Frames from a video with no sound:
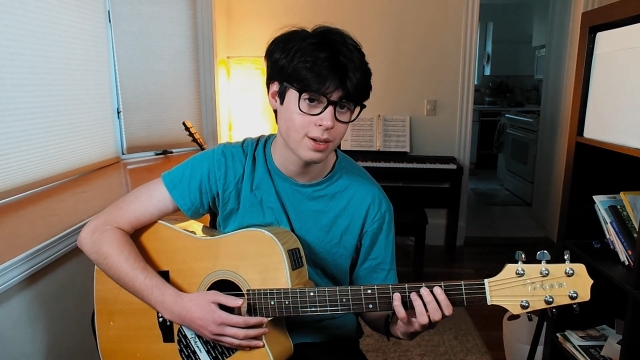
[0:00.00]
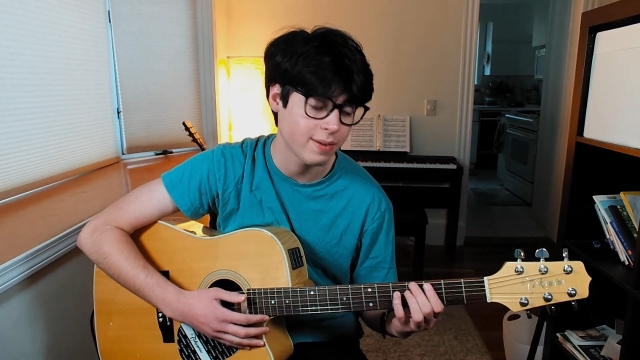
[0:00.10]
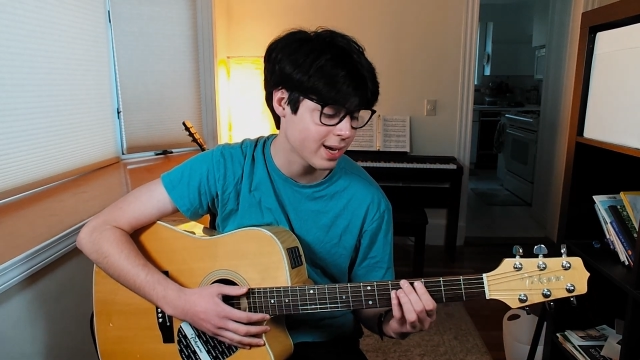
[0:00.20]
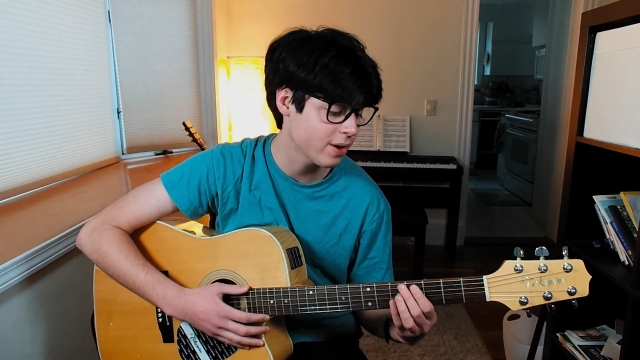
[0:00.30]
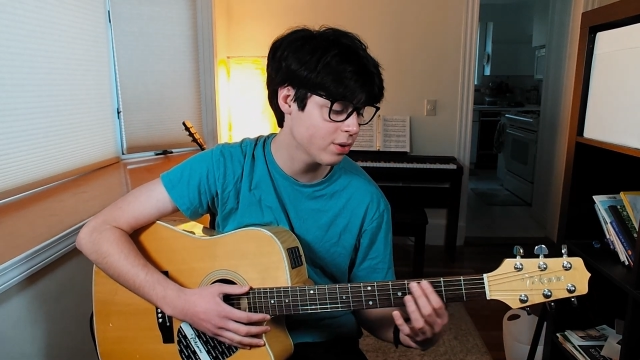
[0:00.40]

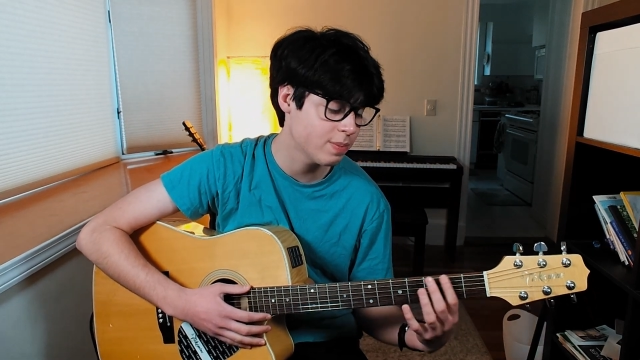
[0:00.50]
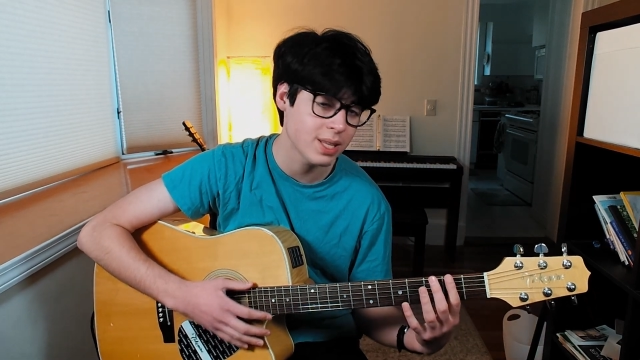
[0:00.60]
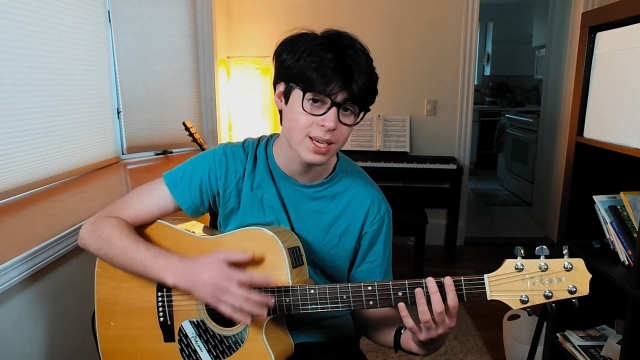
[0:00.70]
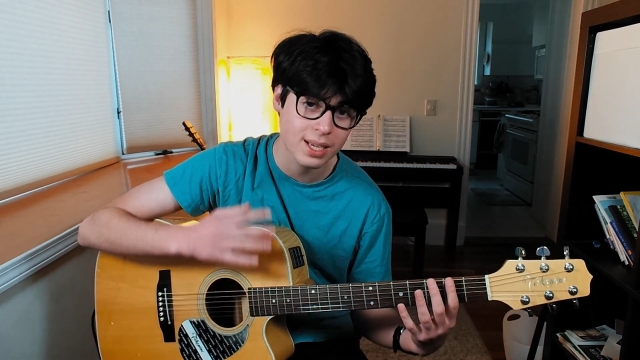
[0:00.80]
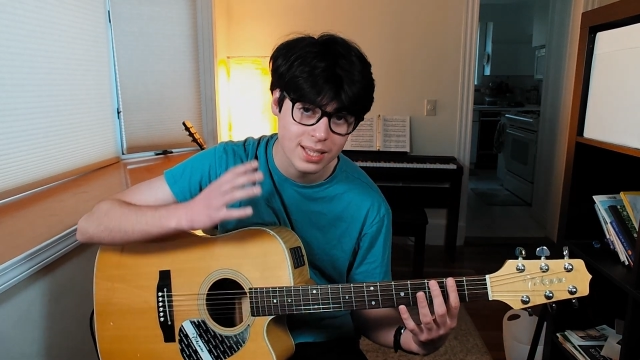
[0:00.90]
like, it would be
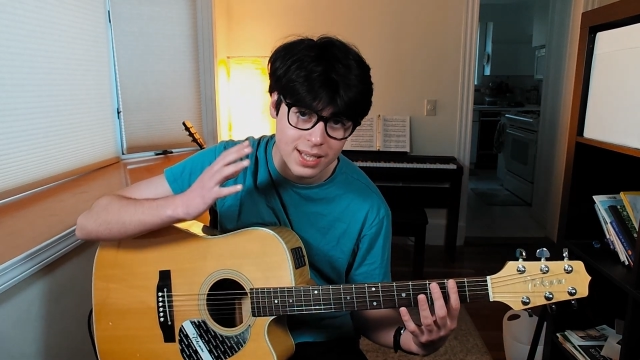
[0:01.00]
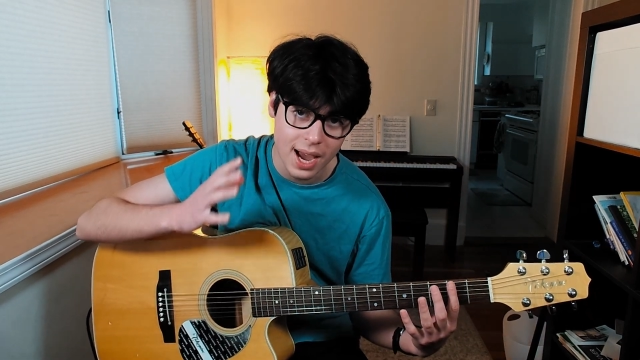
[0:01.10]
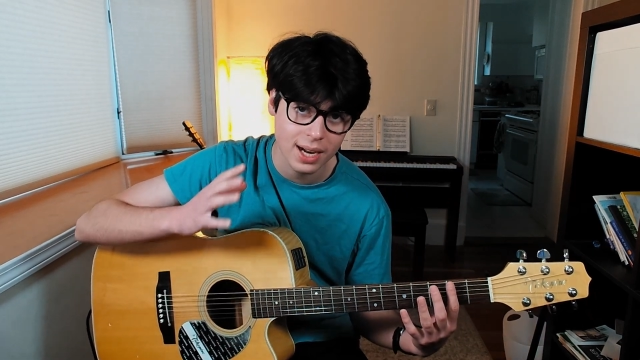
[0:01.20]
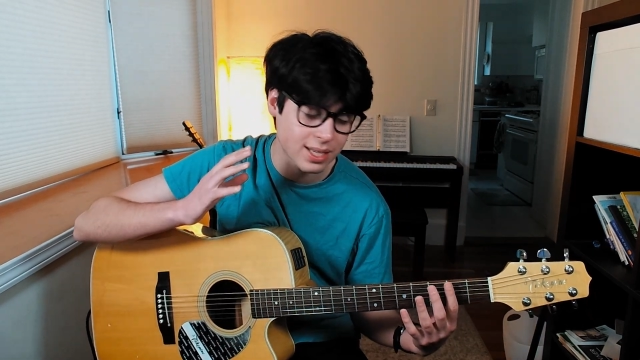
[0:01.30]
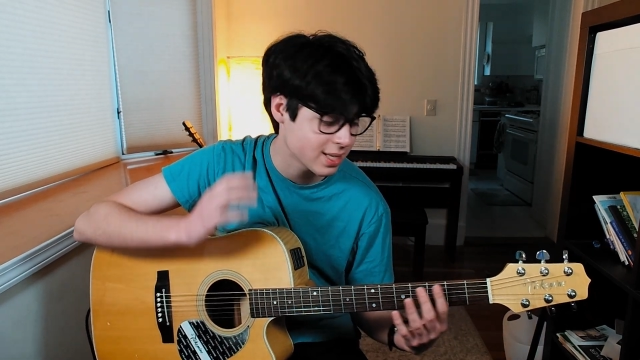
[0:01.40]
the
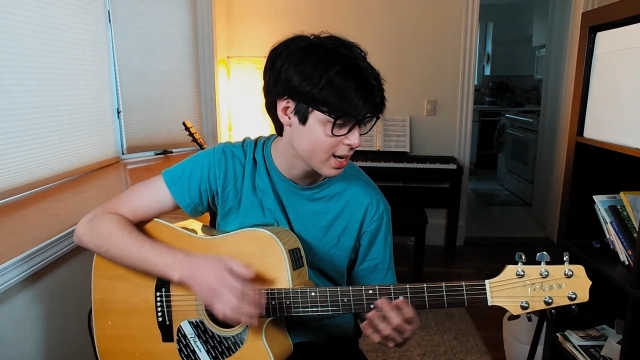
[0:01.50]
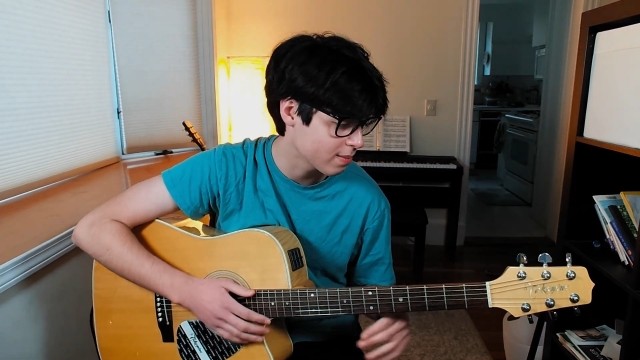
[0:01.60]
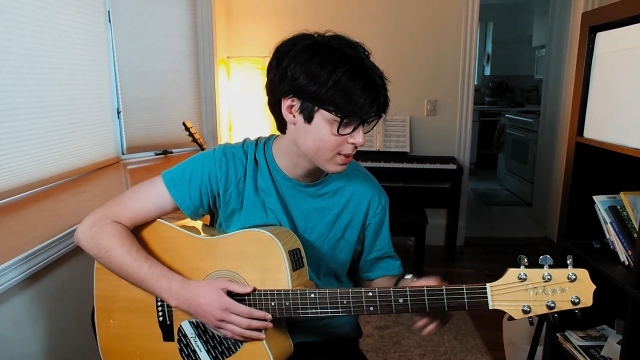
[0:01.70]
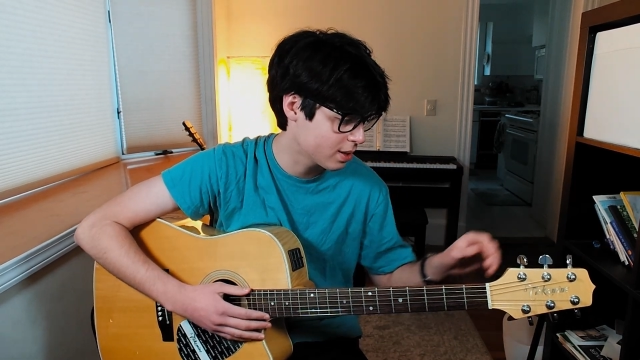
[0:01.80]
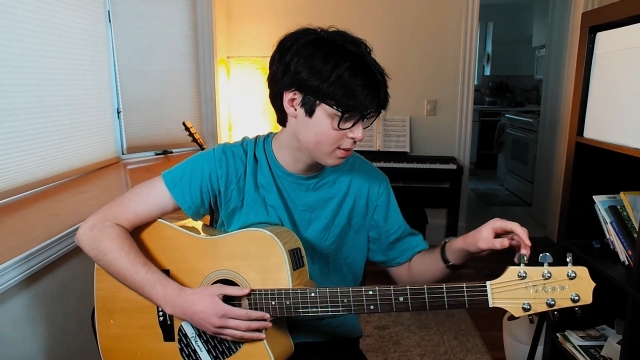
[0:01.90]
exact
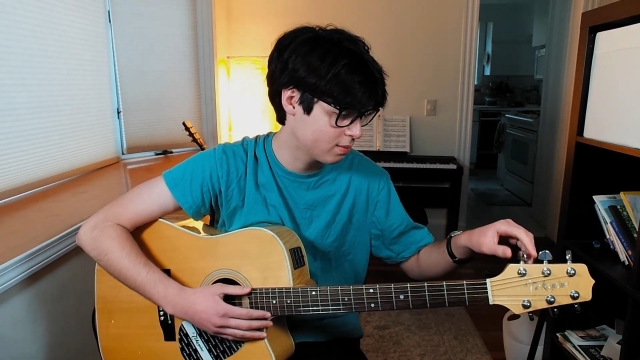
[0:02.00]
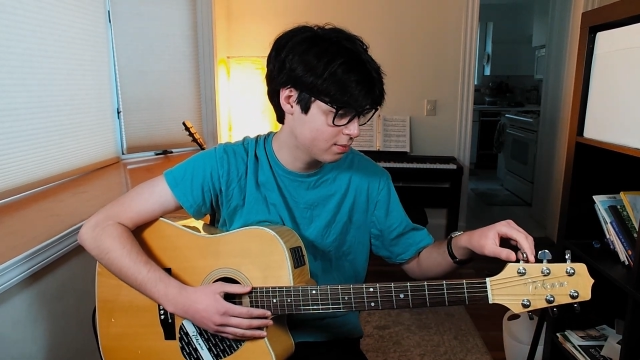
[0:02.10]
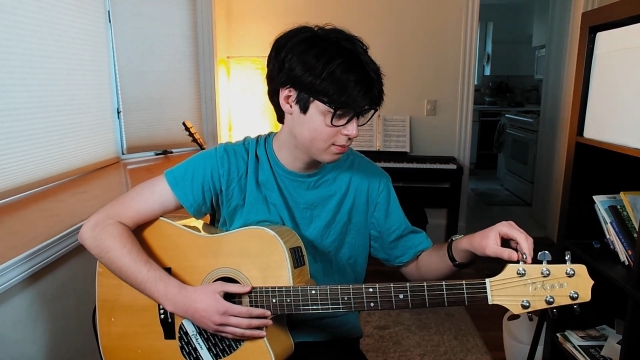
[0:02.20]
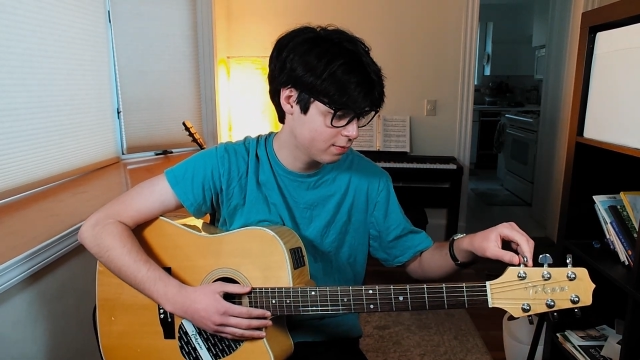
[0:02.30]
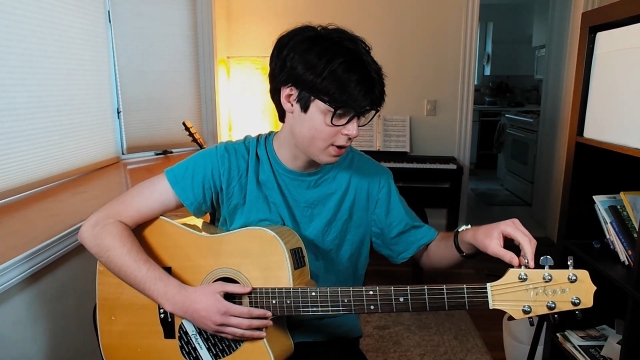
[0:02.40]
same. So,
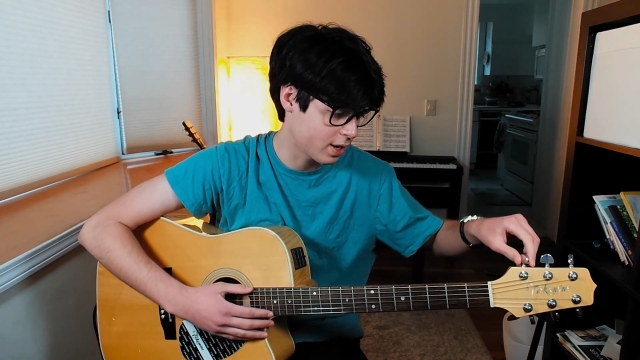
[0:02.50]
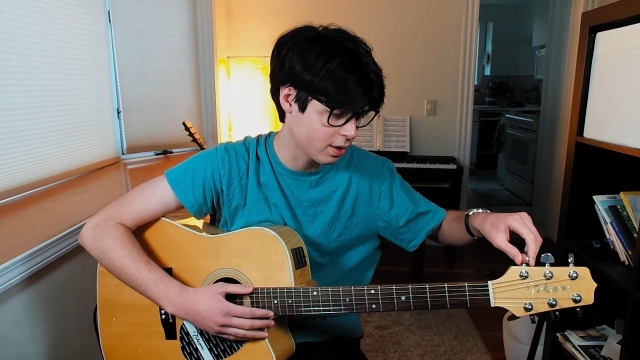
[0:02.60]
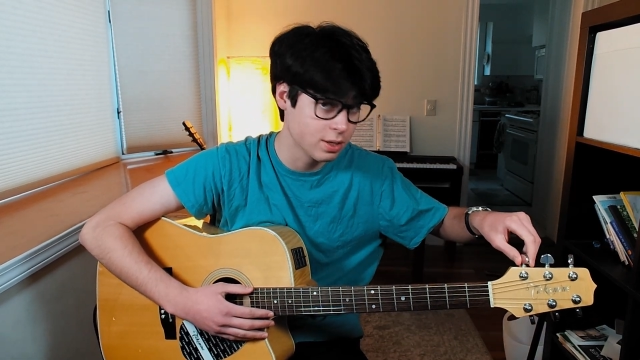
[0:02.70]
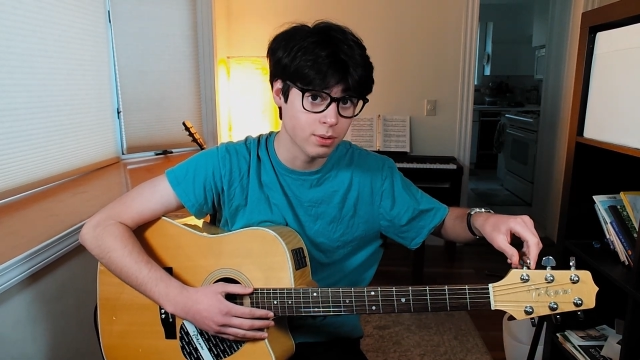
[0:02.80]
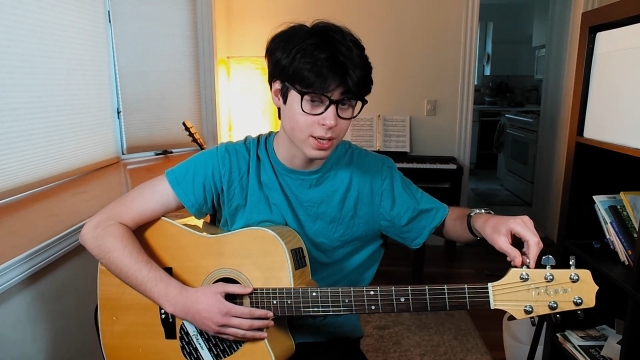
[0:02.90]
fine, I'll
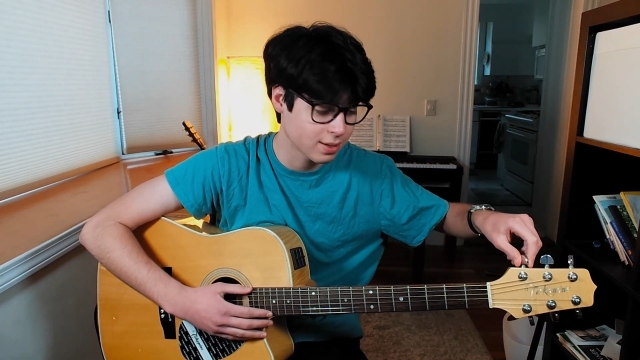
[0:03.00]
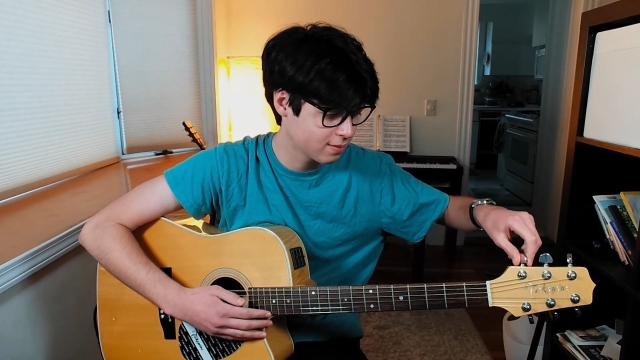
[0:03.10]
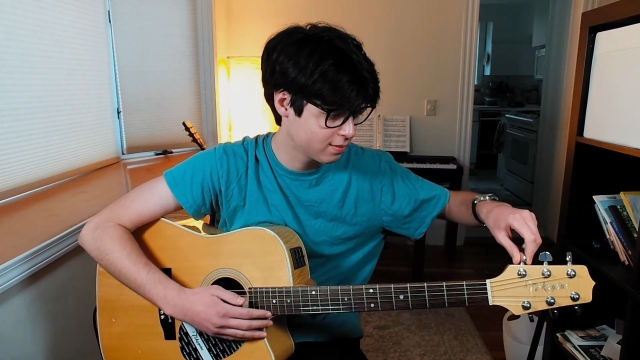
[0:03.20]
tune it.